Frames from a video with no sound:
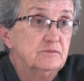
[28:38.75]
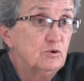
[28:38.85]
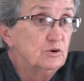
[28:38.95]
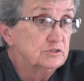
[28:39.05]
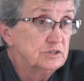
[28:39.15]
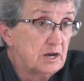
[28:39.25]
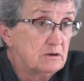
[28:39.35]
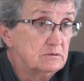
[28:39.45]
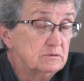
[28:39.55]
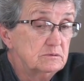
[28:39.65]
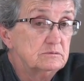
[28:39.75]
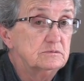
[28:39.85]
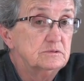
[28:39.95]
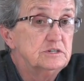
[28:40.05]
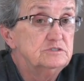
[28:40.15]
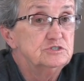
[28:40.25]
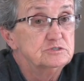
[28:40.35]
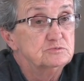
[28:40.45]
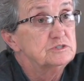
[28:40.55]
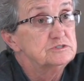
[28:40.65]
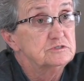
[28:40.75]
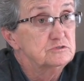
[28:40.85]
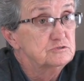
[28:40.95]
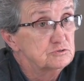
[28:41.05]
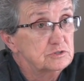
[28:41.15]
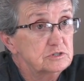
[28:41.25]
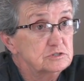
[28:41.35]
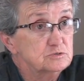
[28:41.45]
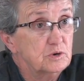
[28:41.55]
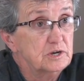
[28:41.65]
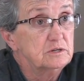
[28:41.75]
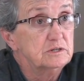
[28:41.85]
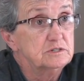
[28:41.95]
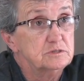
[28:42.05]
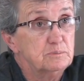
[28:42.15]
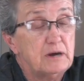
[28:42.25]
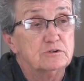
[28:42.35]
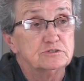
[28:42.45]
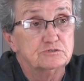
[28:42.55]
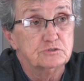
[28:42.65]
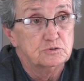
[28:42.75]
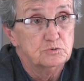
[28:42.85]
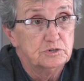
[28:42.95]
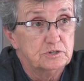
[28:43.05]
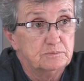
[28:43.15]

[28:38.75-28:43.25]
Or the town. He just wants to do it his way. It's a power struggle with him.